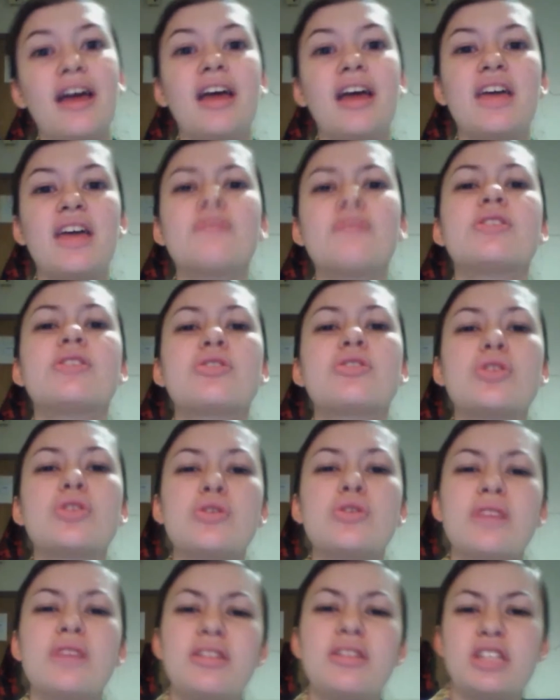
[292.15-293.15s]
If it's
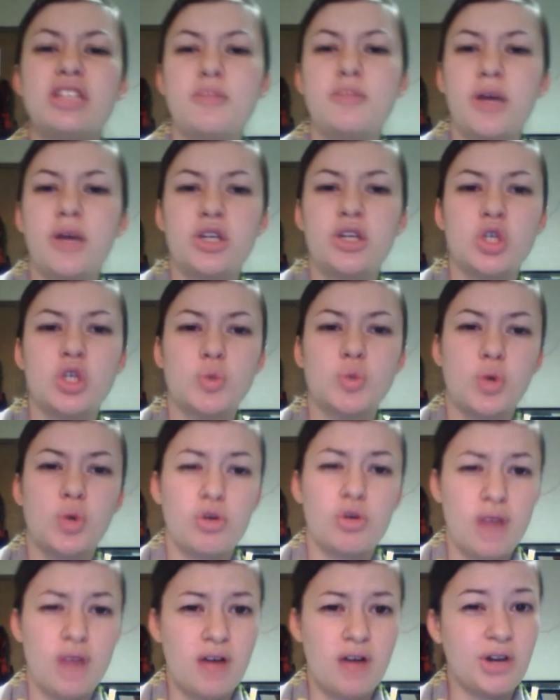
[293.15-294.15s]
true that these pictures were
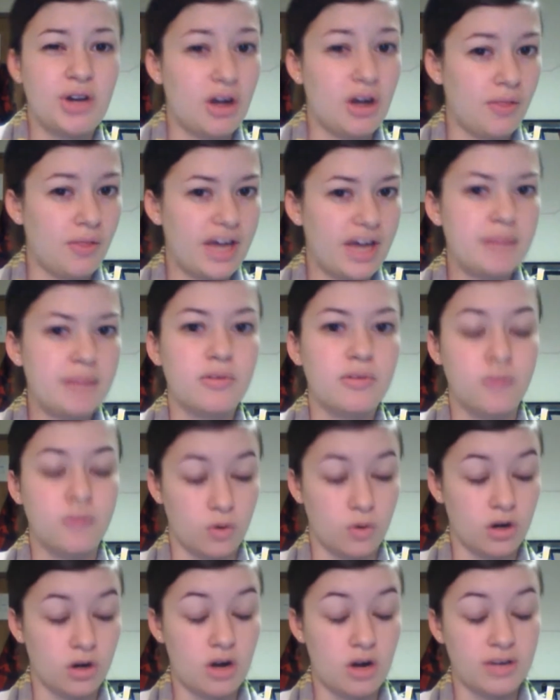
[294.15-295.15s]
around online
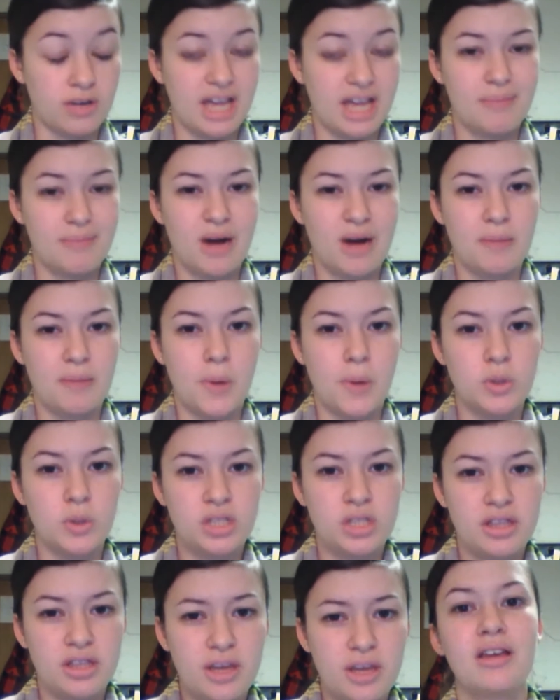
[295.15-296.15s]
before Allkpop
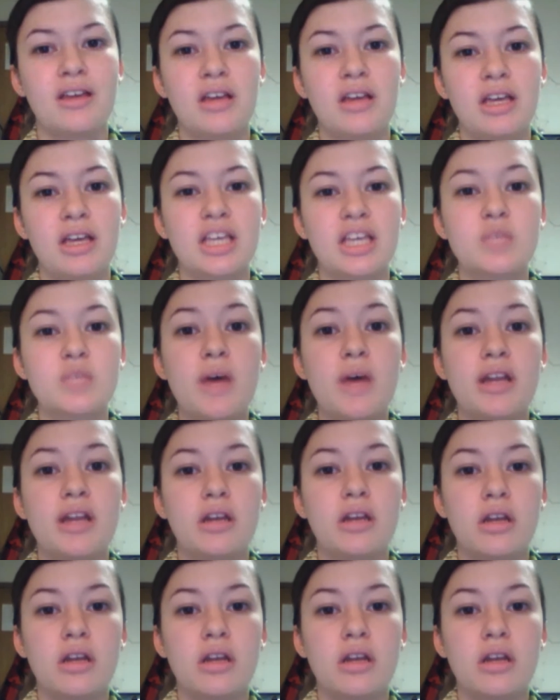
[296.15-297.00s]
posted them, guess what?